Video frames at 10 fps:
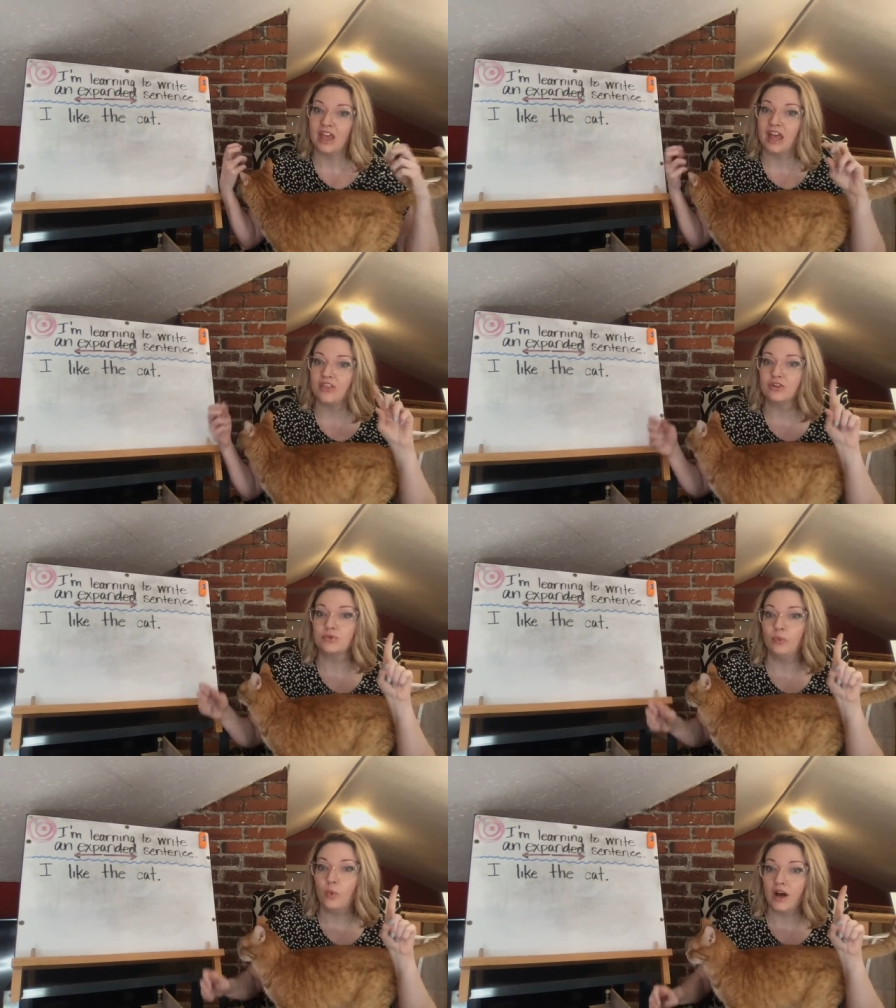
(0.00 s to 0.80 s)
And
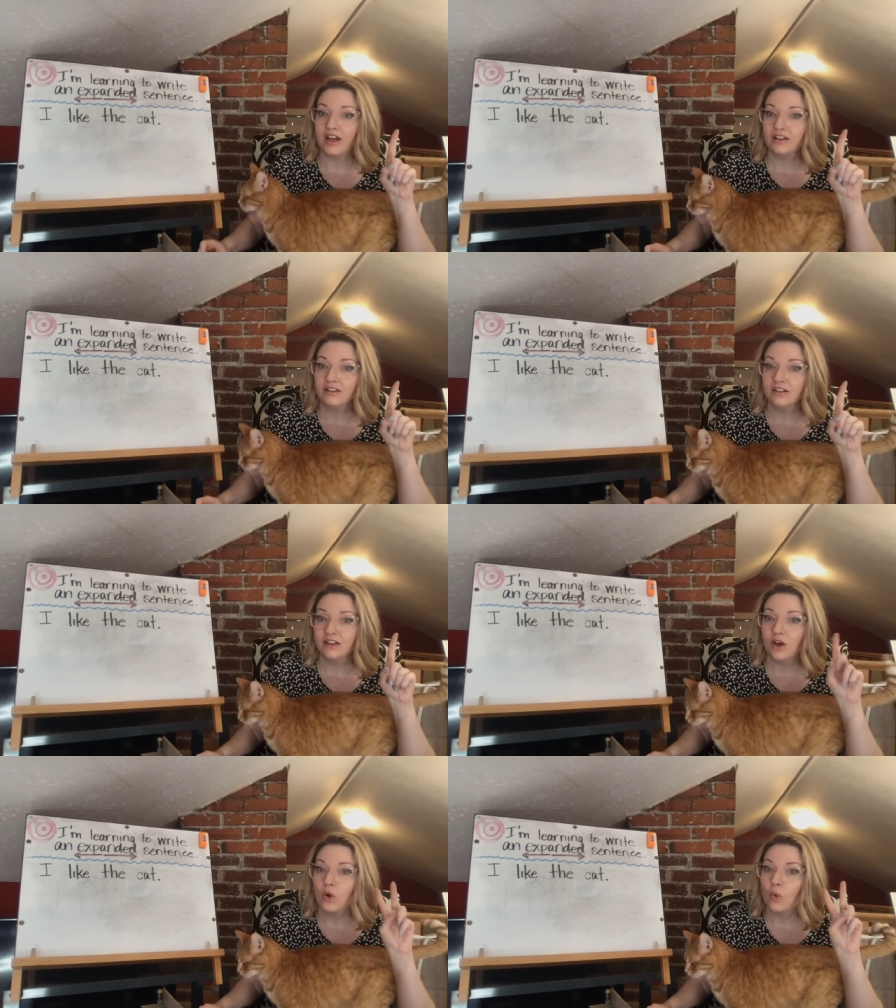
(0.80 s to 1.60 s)
there's one
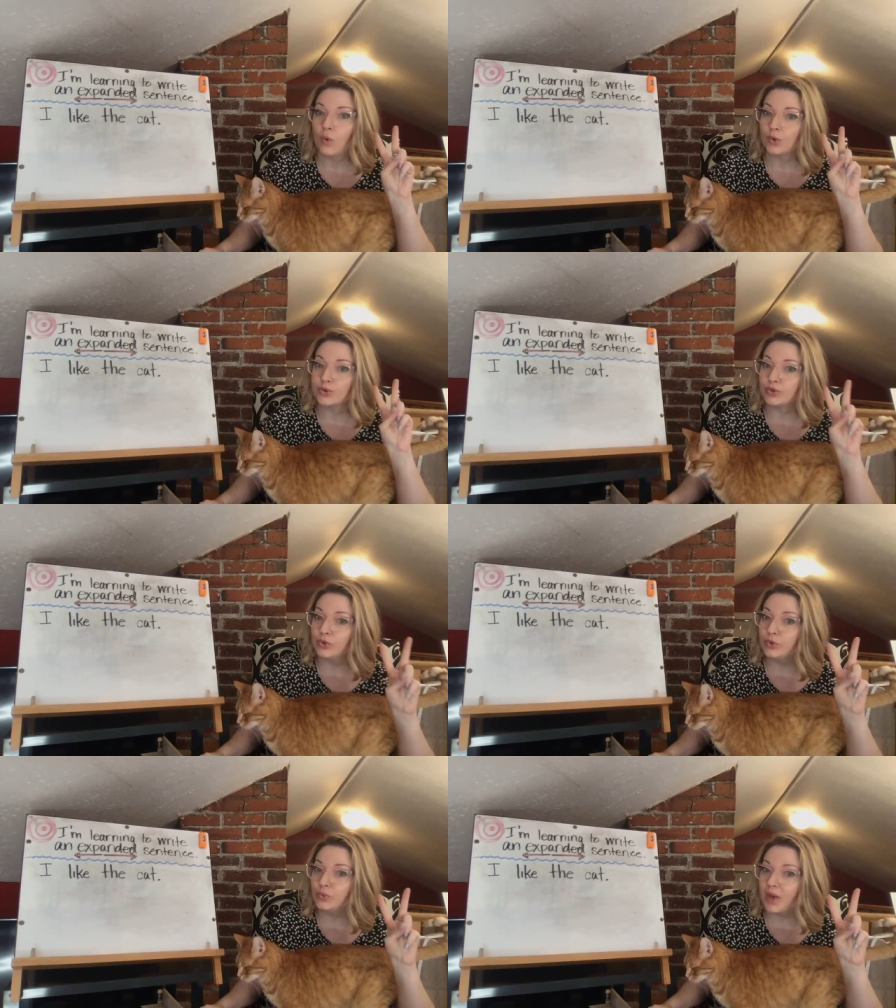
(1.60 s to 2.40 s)
or
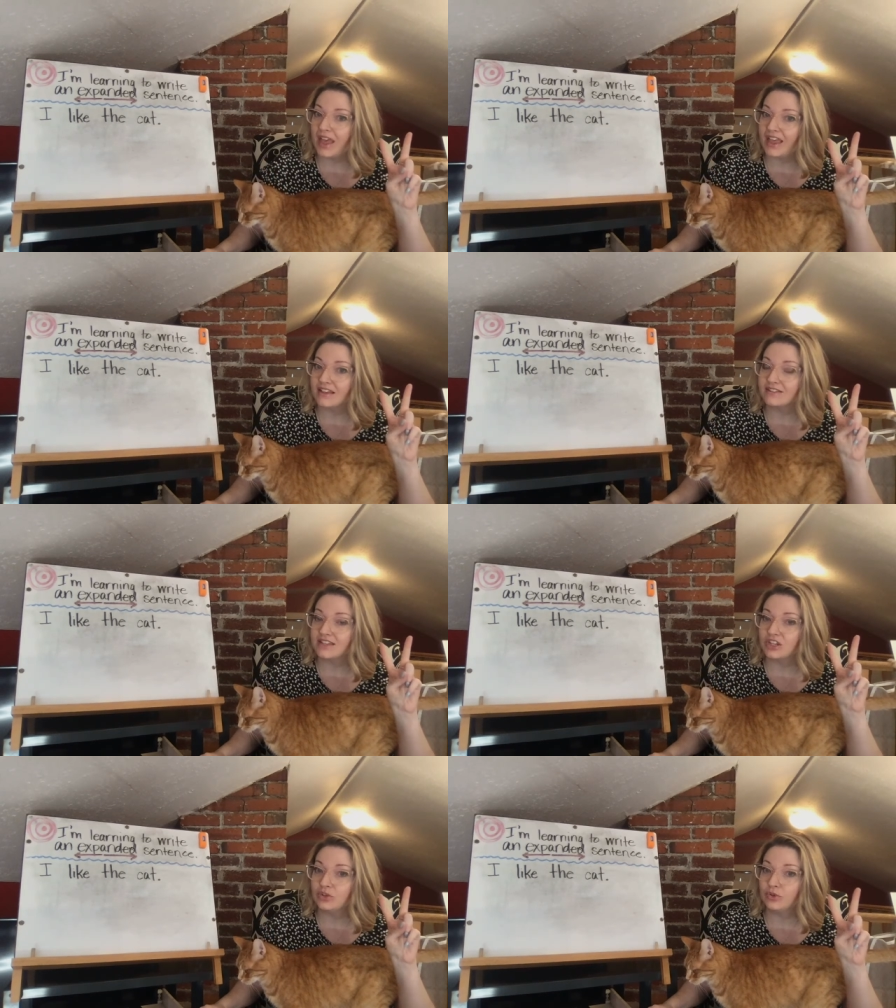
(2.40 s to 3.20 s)
two ways
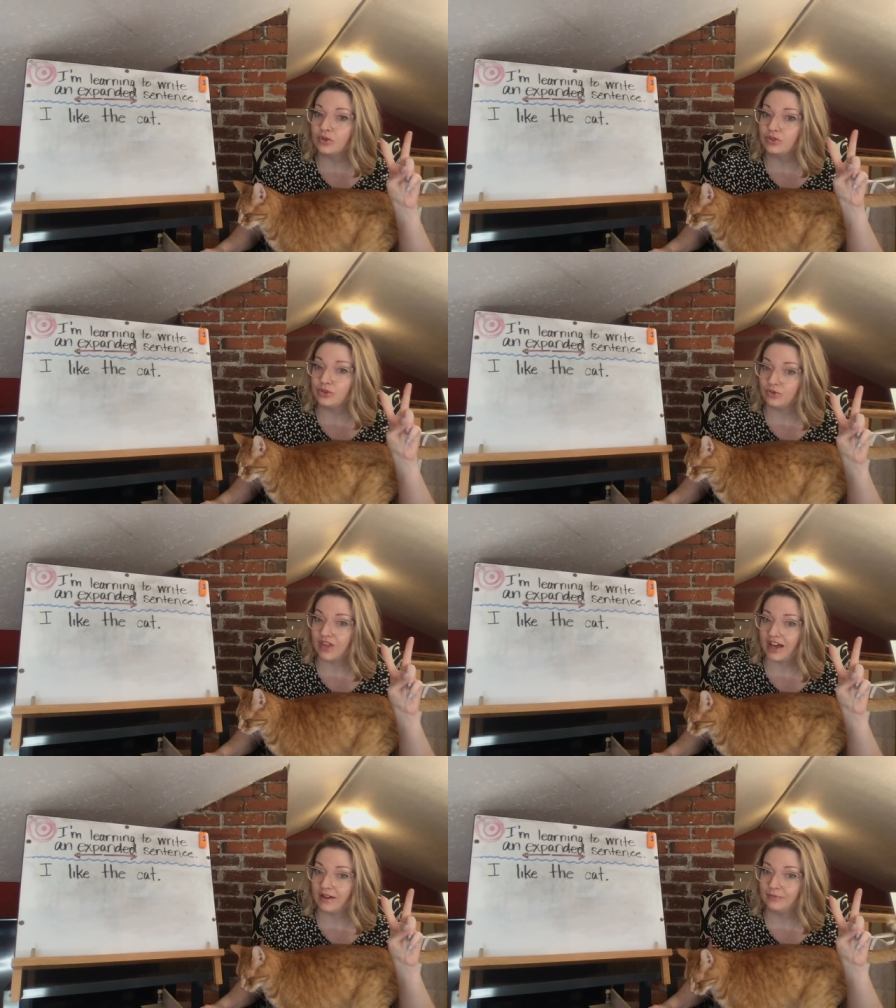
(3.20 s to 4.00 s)
that you can do
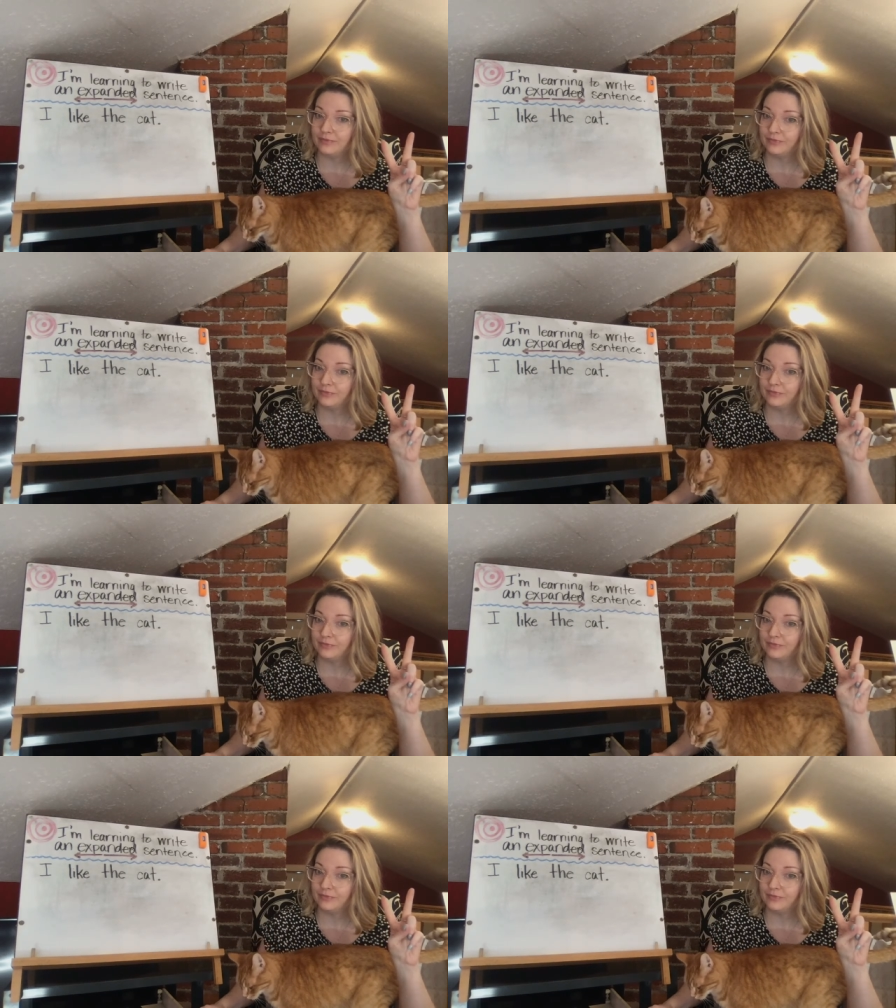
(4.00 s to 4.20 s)
that.